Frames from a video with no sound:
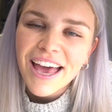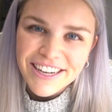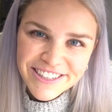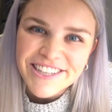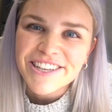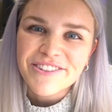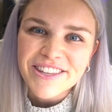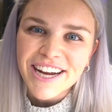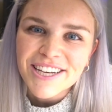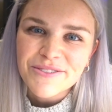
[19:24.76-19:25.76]
And I'll see you on
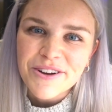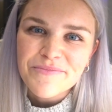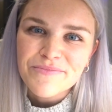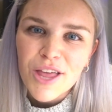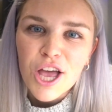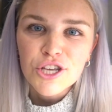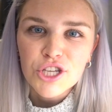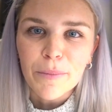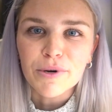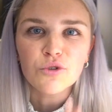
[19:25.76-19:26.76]
the next one.
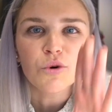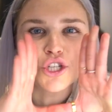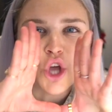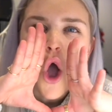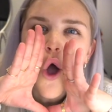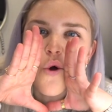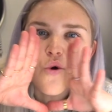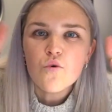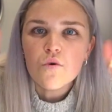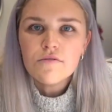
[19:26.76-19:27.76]
Step into
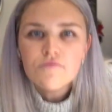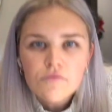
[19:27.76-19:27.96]
22!